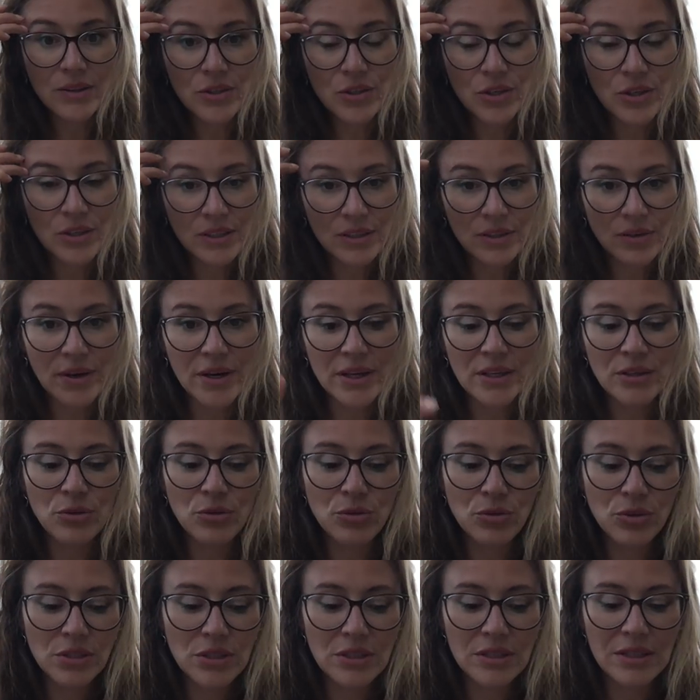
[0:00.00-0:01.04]
Turning direct,
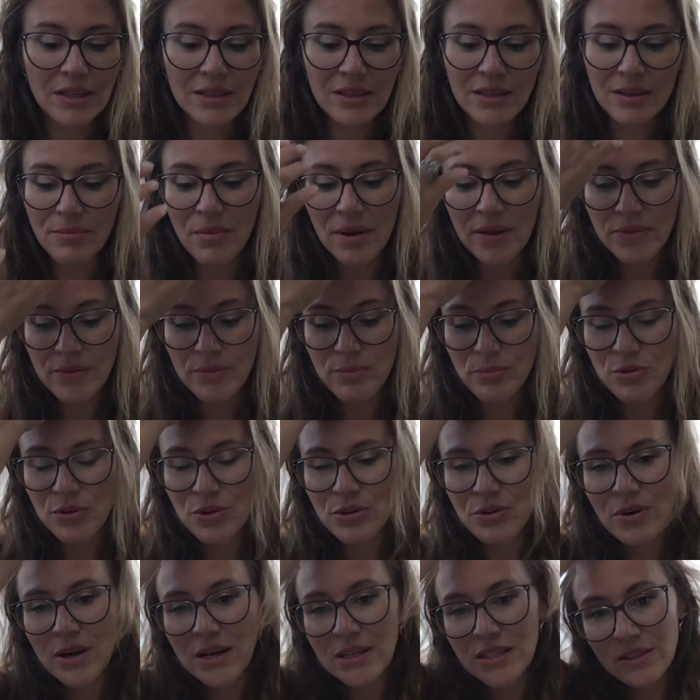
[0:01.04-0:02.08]
you'll see that the month
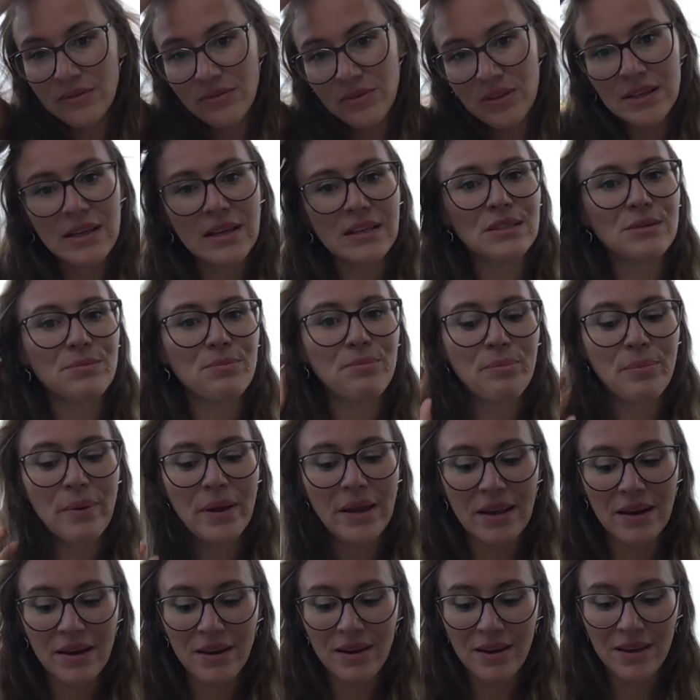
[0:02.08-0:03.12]
progressively gets
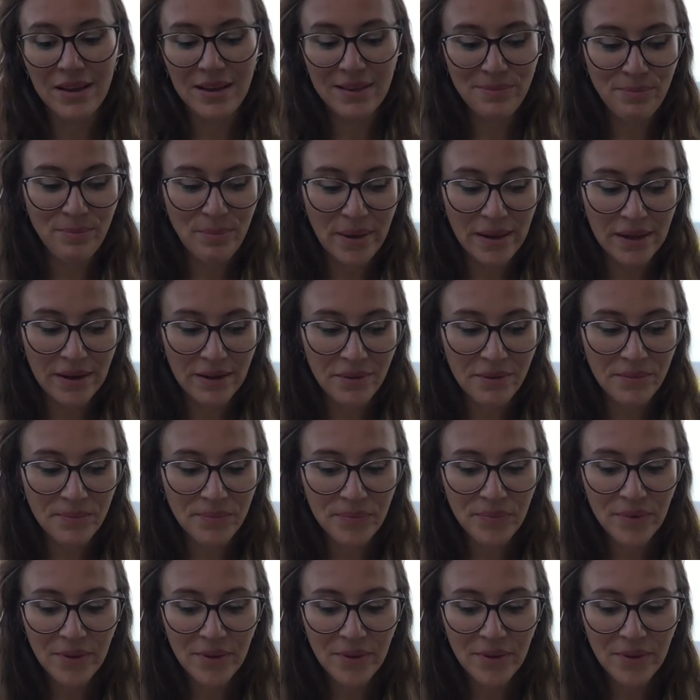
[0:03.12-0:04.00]
better and better.